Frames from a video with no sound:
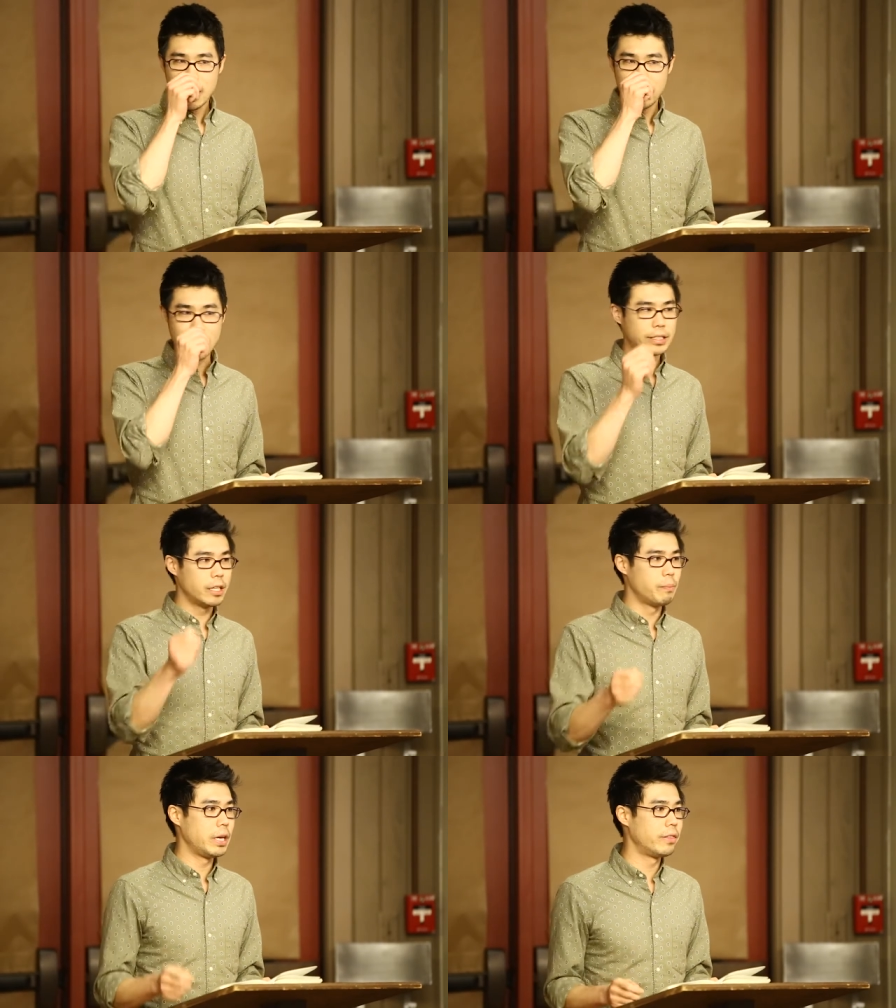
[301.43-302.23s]
And that
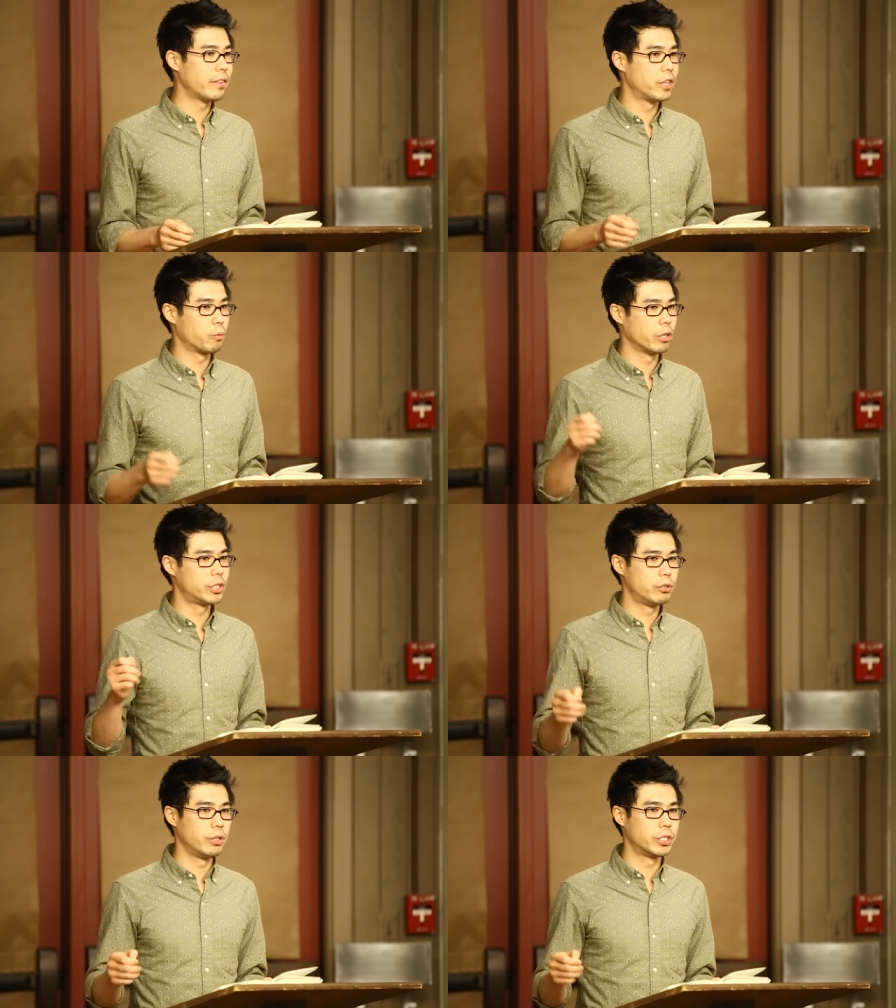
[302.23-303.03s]
didn't mean that there weren't
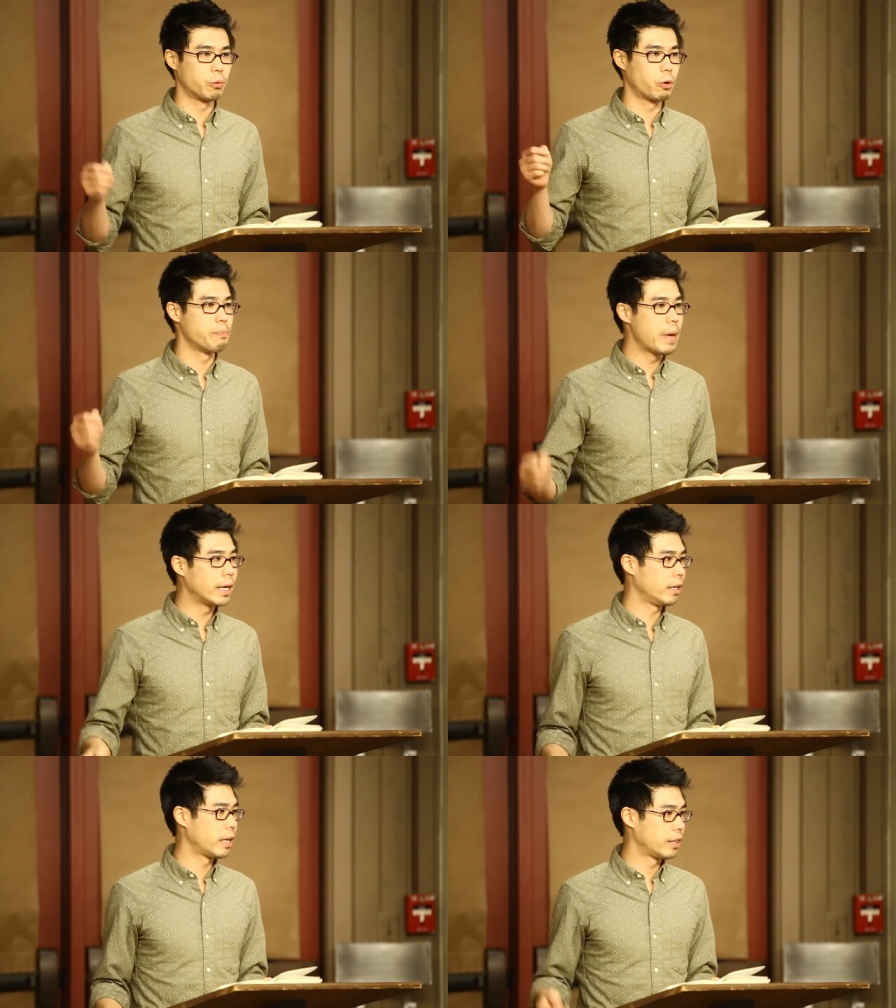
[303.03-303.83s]
students who weren't
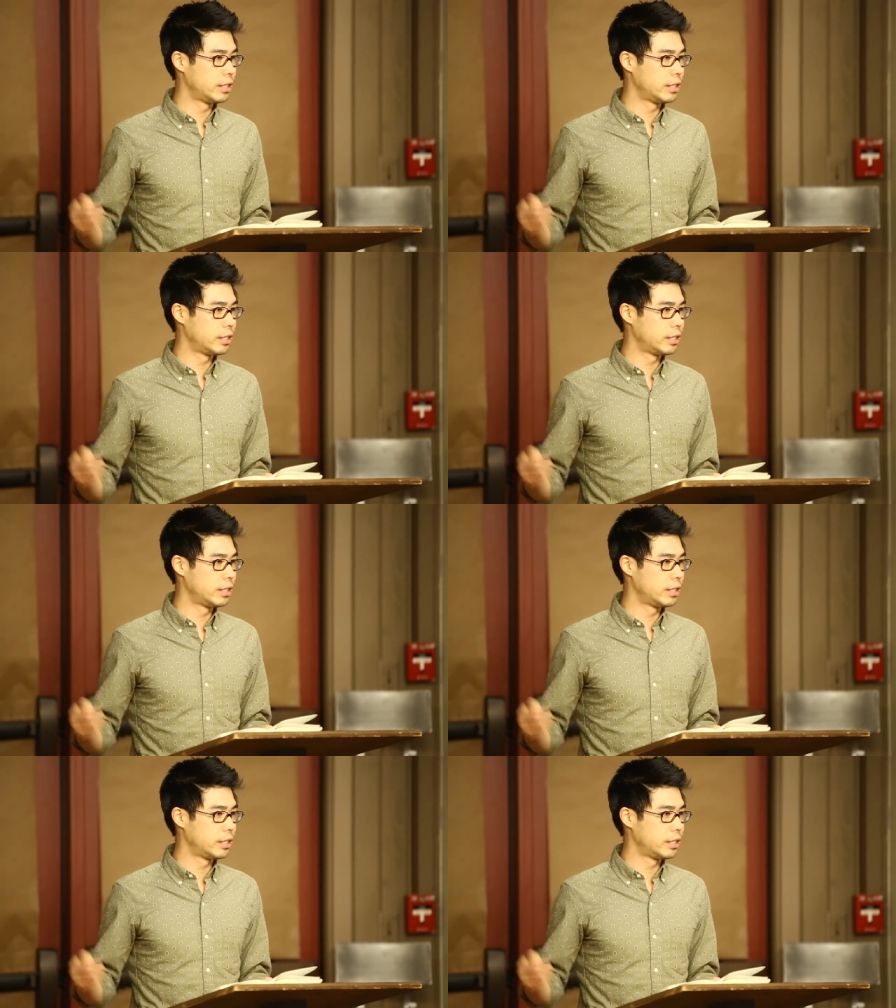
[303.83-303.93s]
making it.